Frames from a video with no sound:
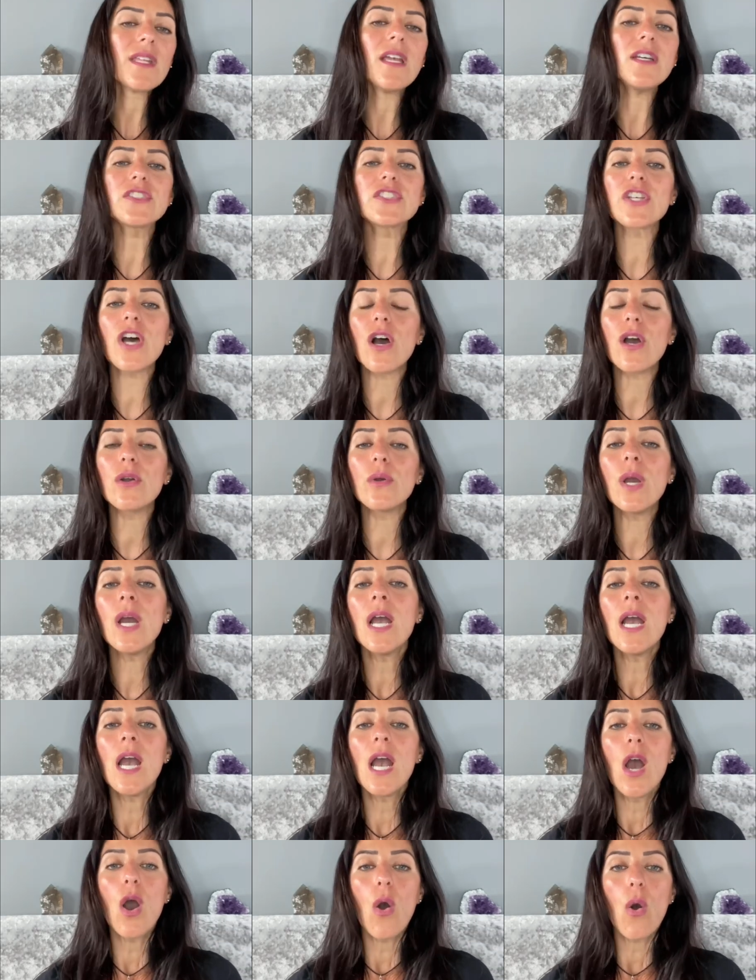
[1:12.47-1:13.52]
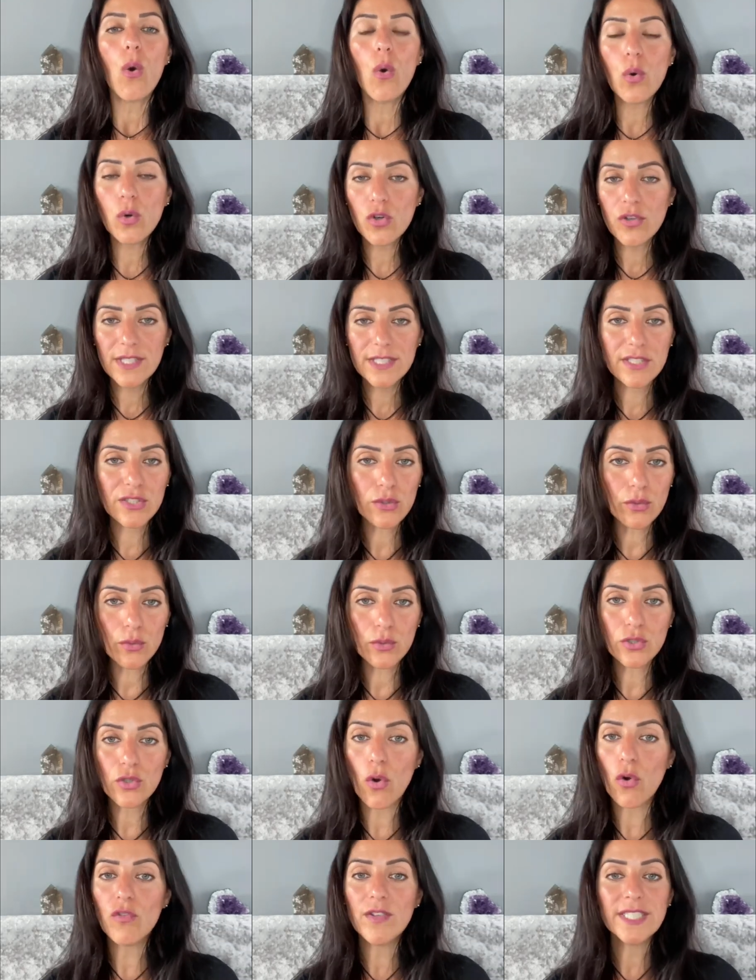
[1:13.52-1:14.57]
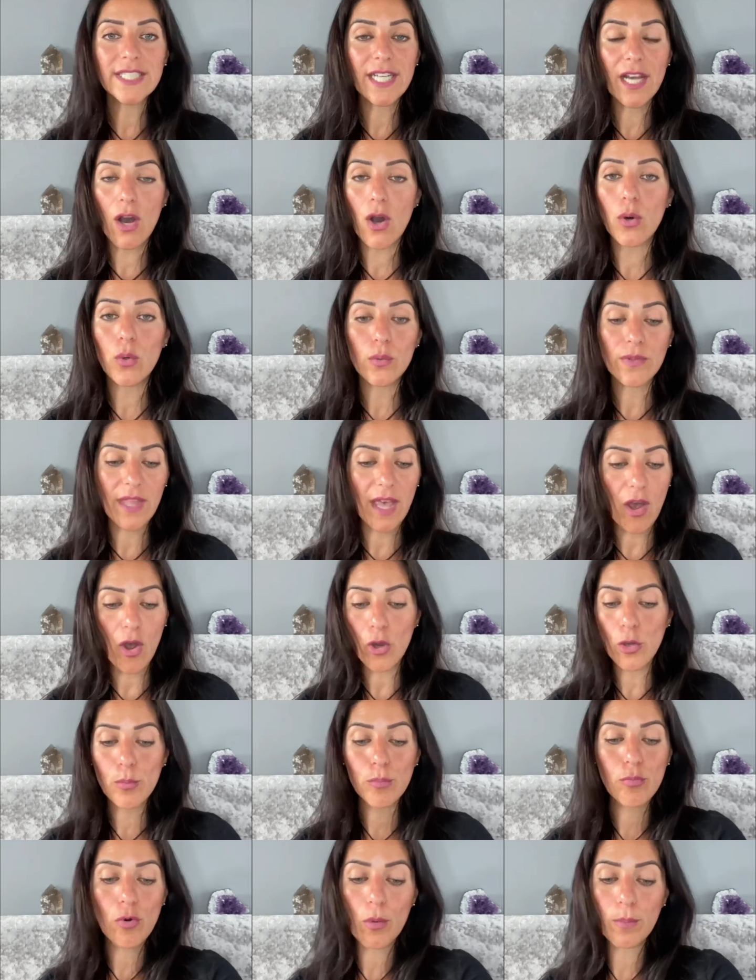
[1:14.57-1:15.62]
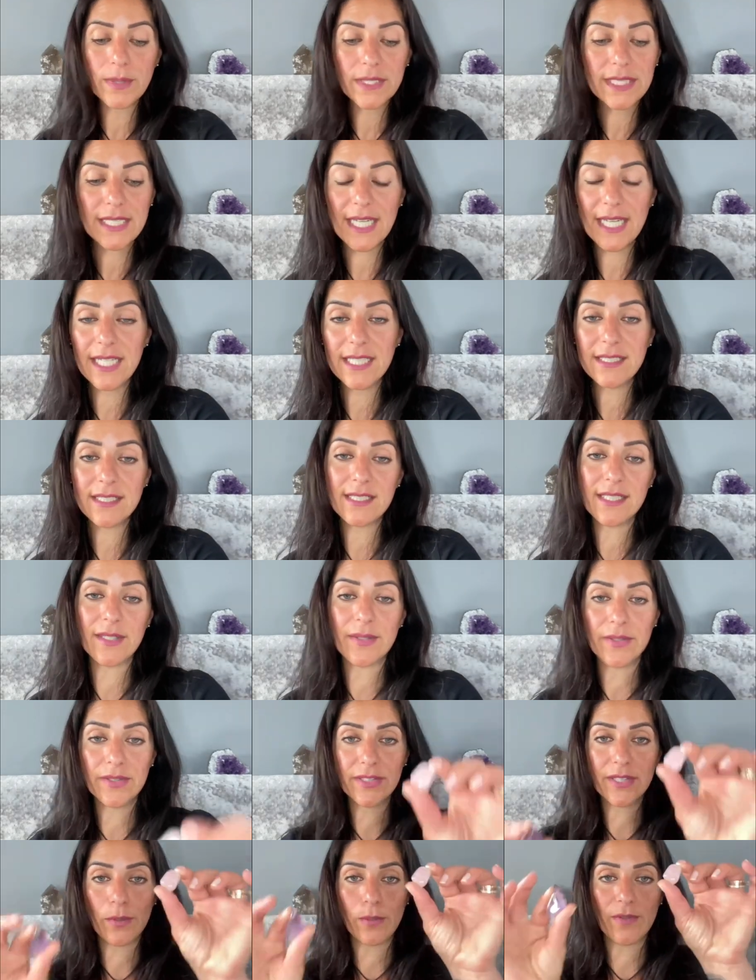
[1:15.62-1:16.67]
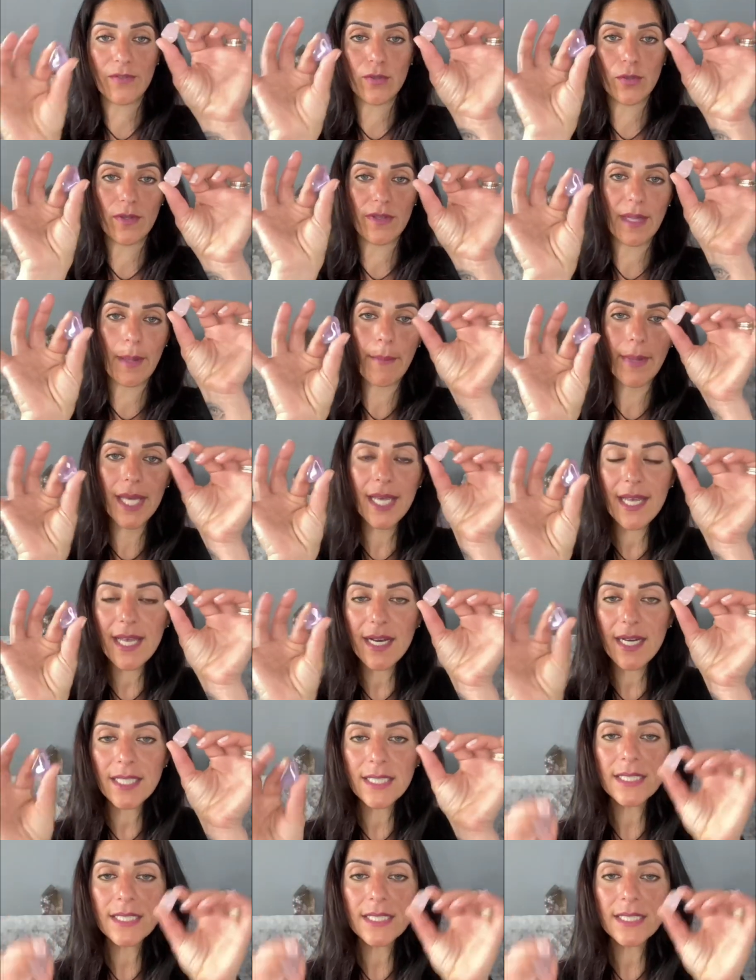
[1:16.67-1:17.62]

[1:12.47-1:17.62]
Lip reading: So all crystals already hold their own properties. So we've got them here.